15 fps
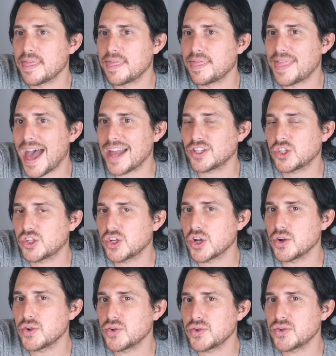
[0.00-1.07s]
That
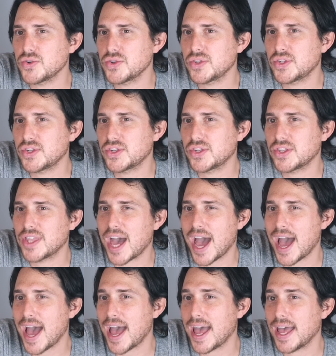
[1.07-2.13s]
shows
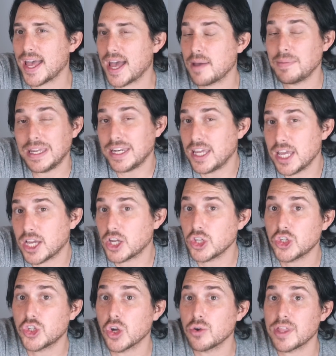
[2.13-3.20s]
that, I mean, it
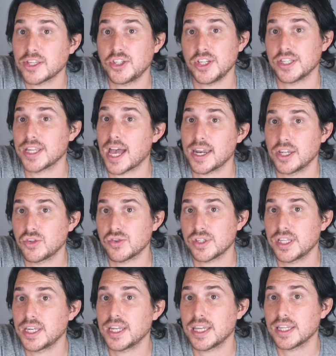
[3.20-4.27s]
could show that she's not
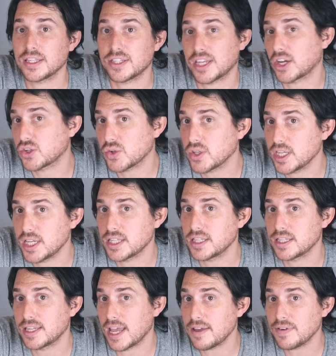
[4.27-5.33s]
interested sexually
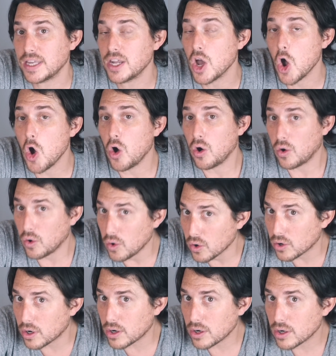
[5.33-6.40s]
in David,
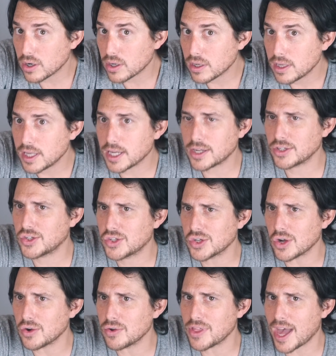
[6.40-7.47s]
or it could
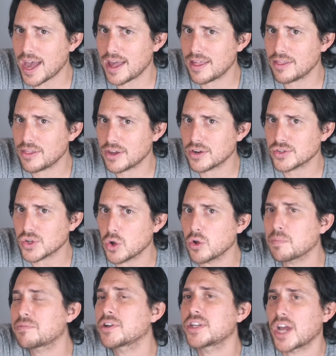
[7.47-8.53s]
show that there's a
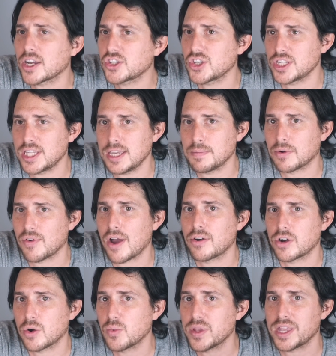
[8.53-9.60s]
whole production team around
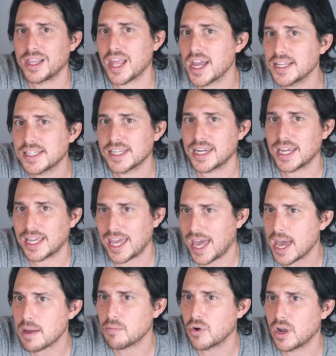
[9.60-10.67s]
her with lights and a
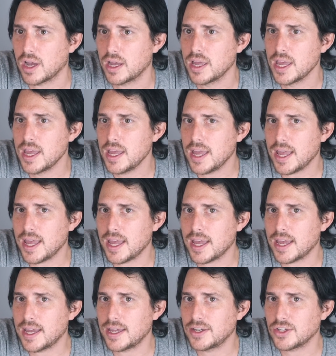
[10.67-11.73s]
camera,
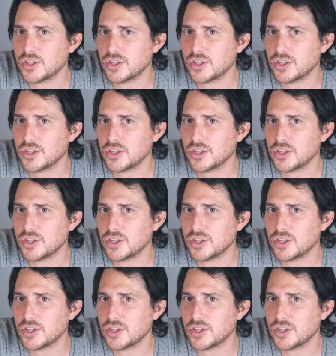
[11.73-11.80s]
and